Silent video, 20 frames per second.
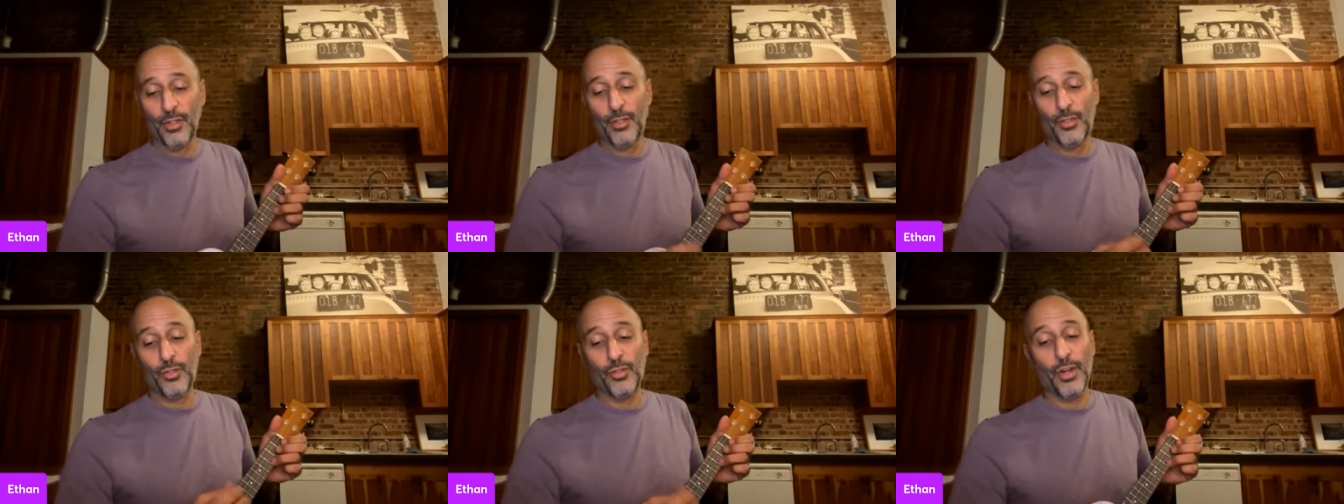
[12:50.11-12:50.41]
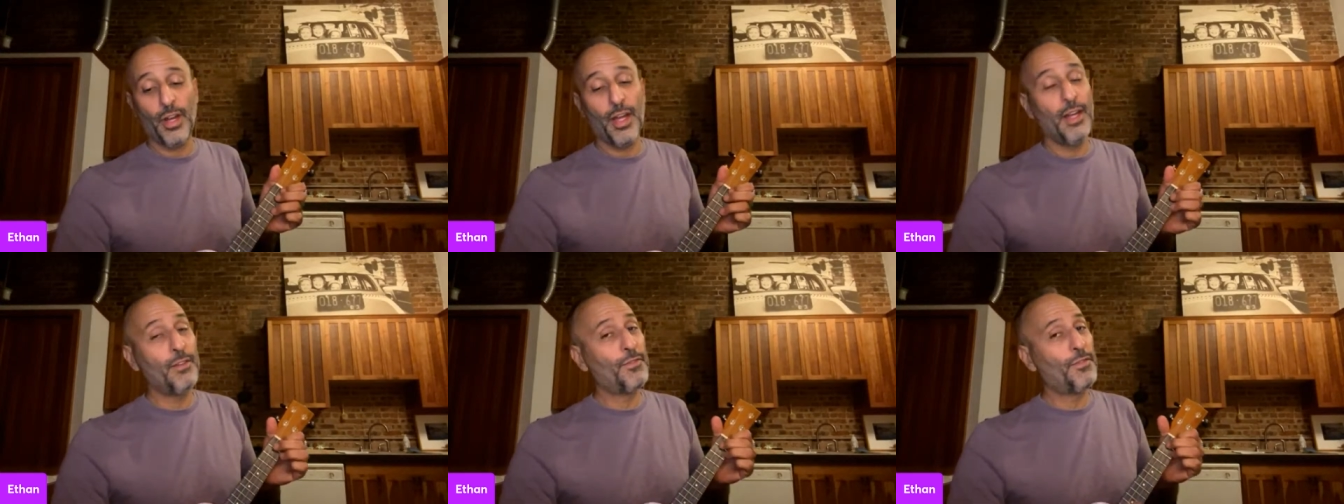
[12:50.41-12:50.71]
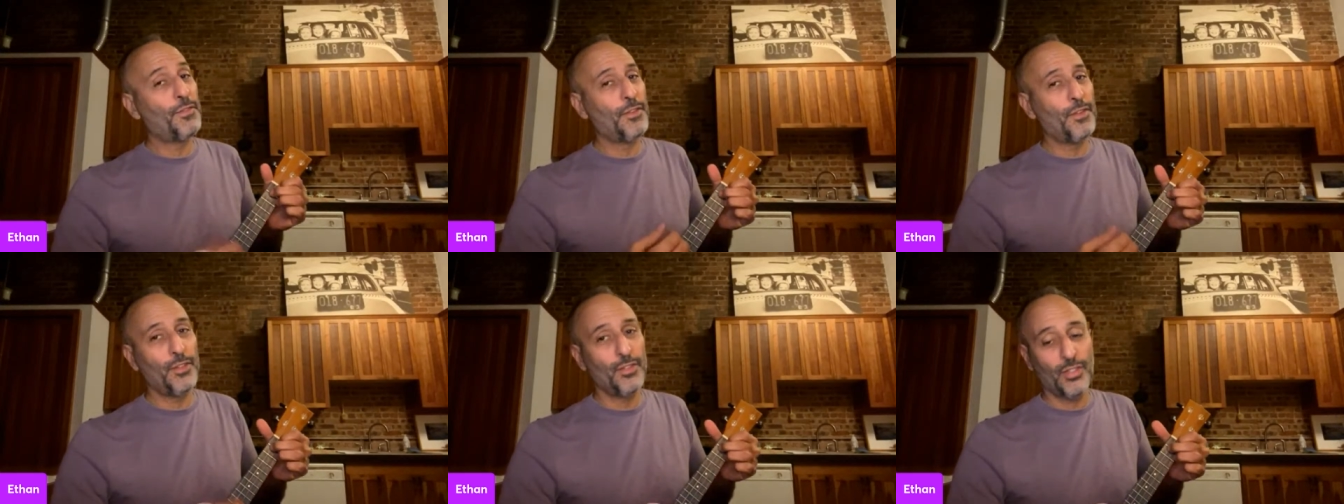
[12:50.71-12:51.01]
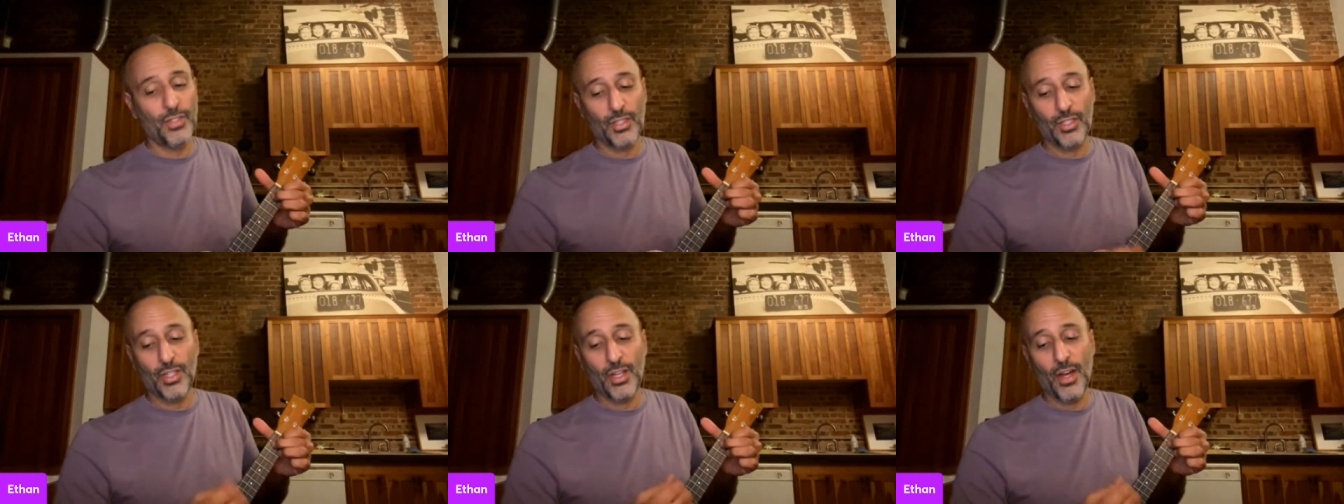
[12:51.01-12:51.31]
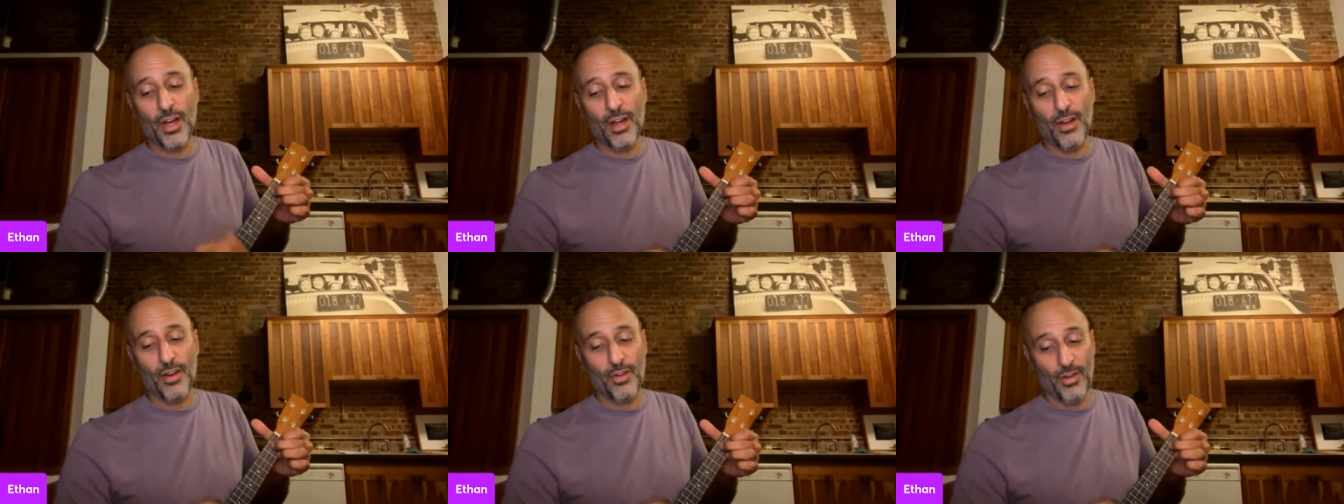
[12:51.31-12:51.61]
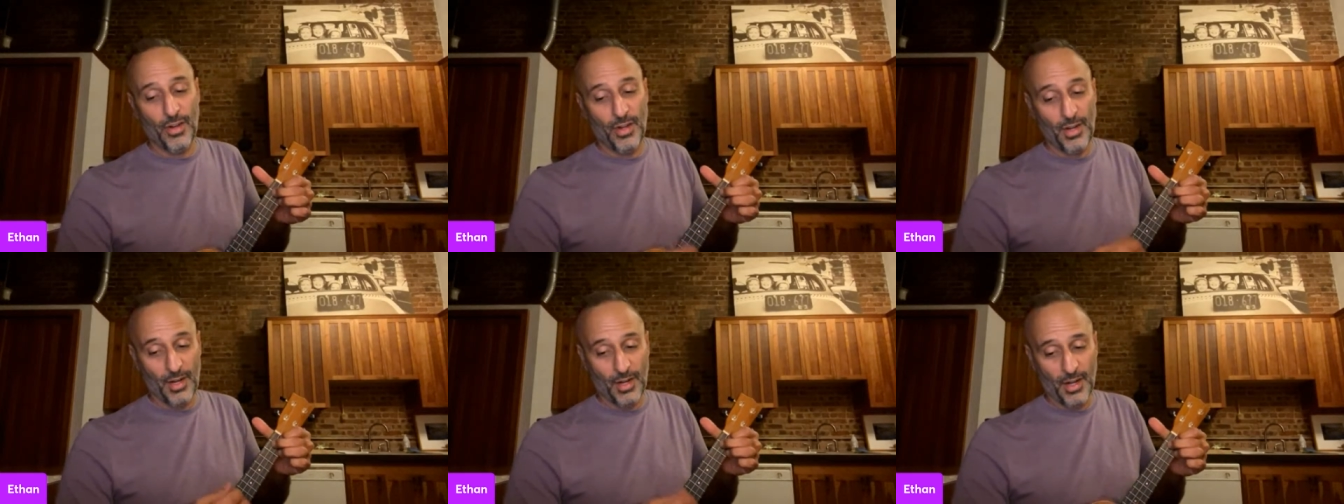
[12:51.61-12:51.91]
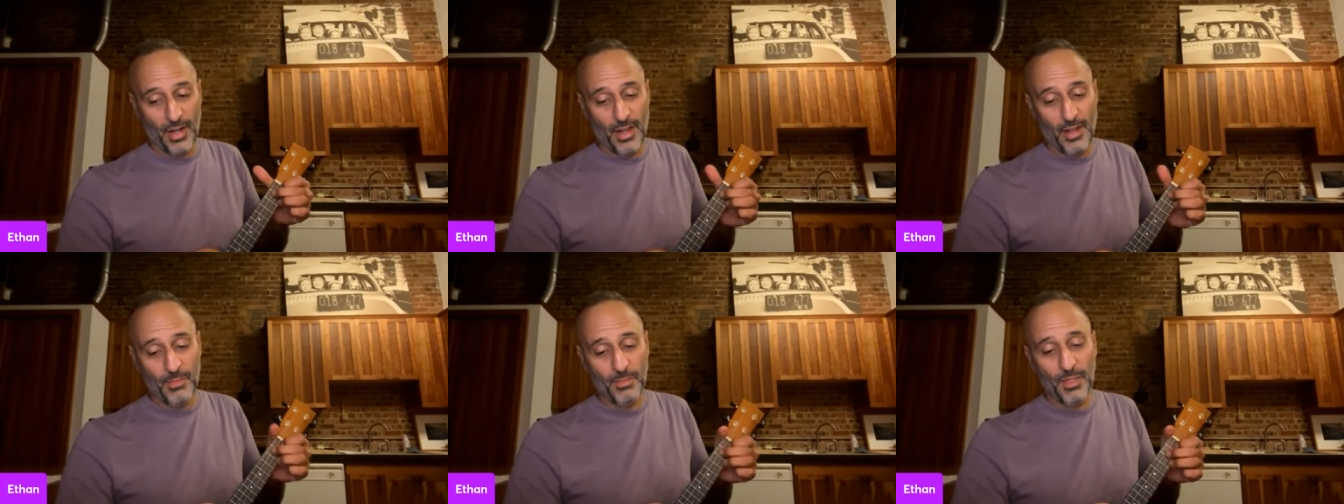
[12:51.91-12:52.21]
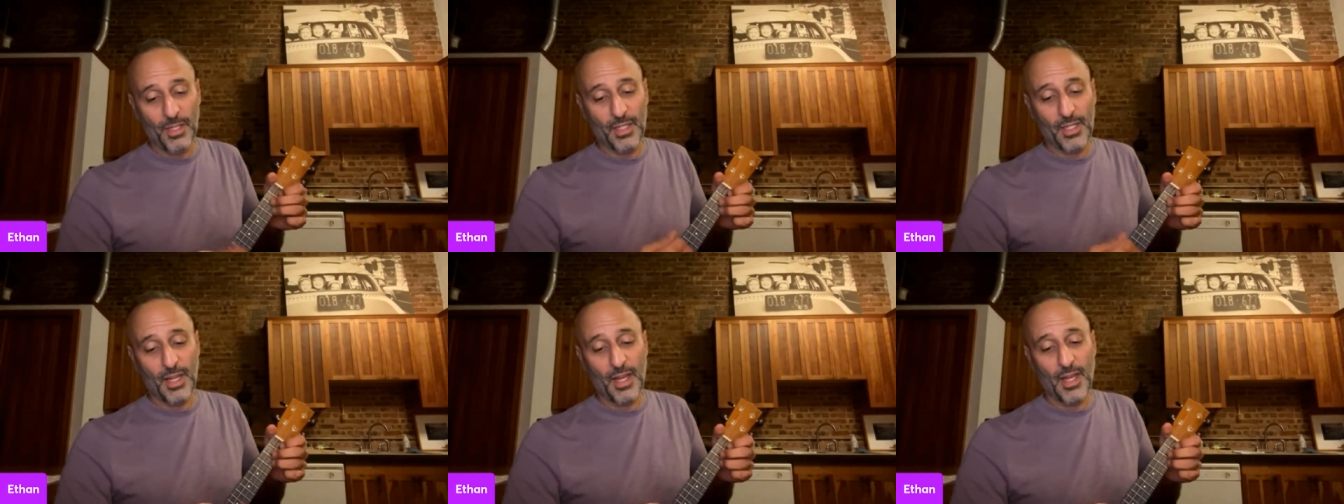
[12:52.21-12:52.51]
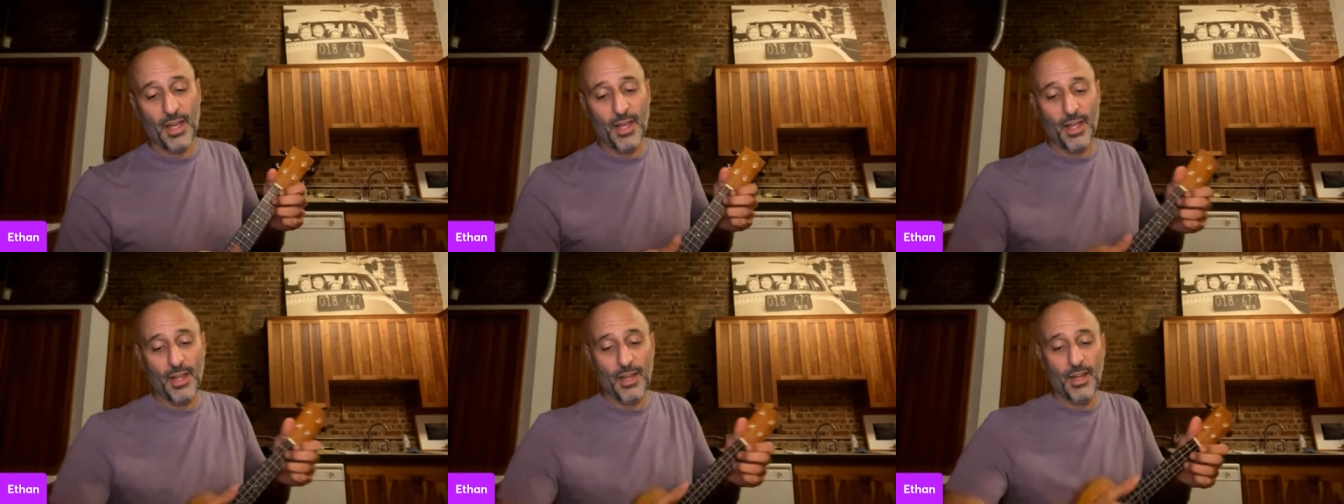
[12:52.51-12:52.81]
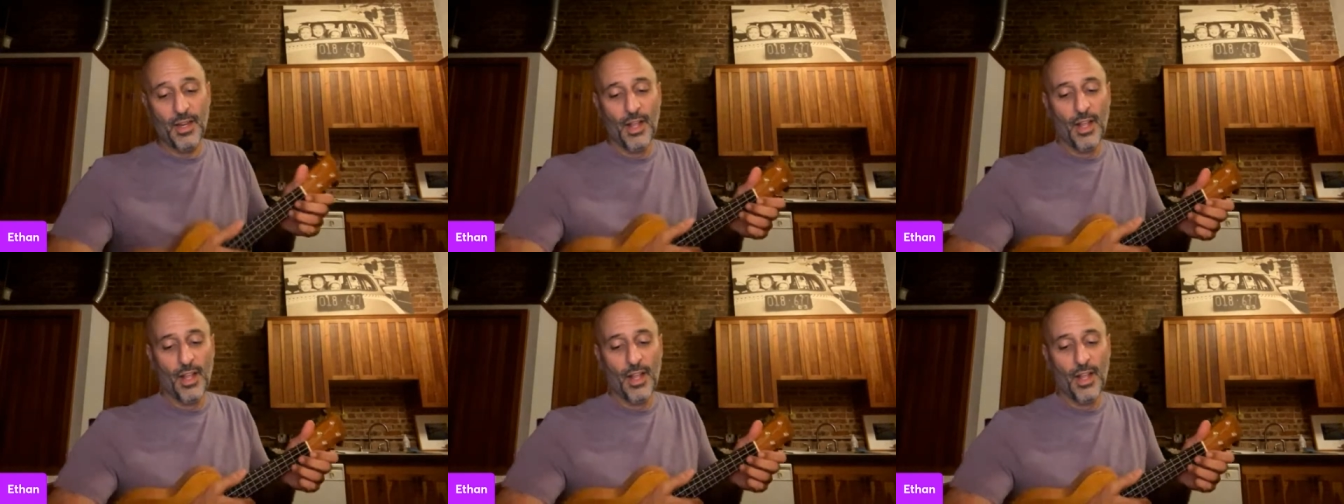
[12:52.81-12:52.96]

dreadful sorry Clementine.